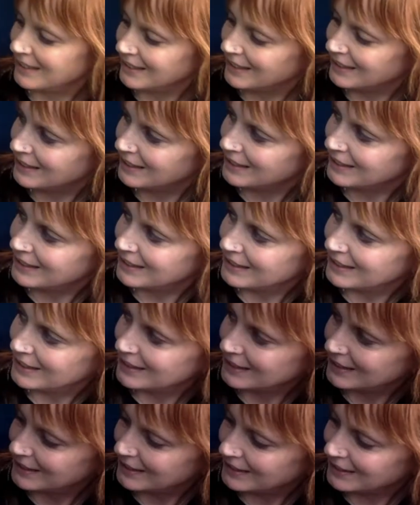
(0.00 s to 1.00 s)

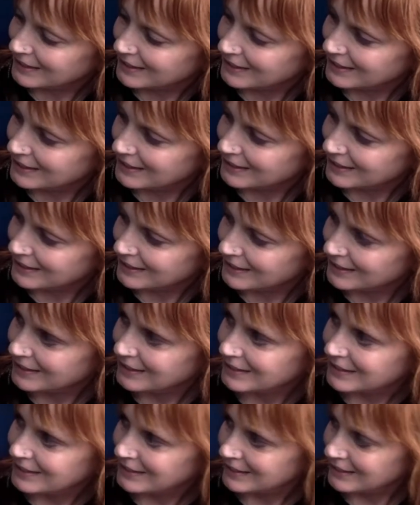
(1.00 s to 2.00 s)

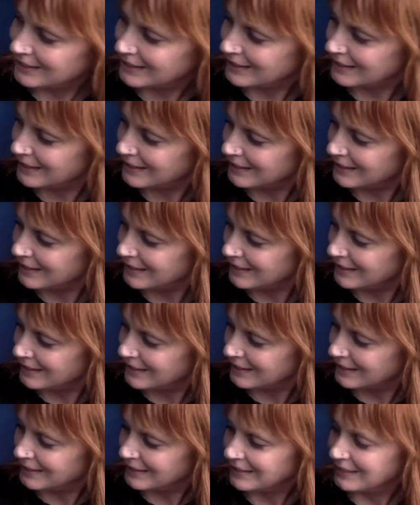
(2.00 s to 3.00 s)

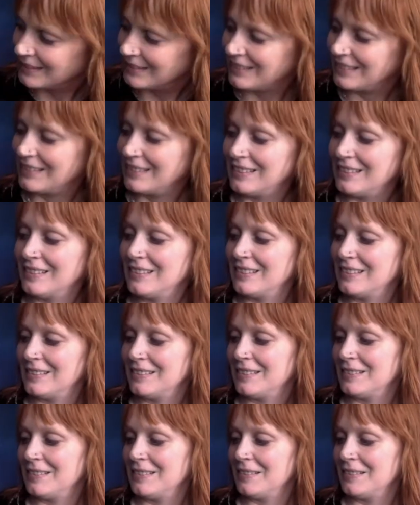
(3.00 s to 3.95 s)
[no speech]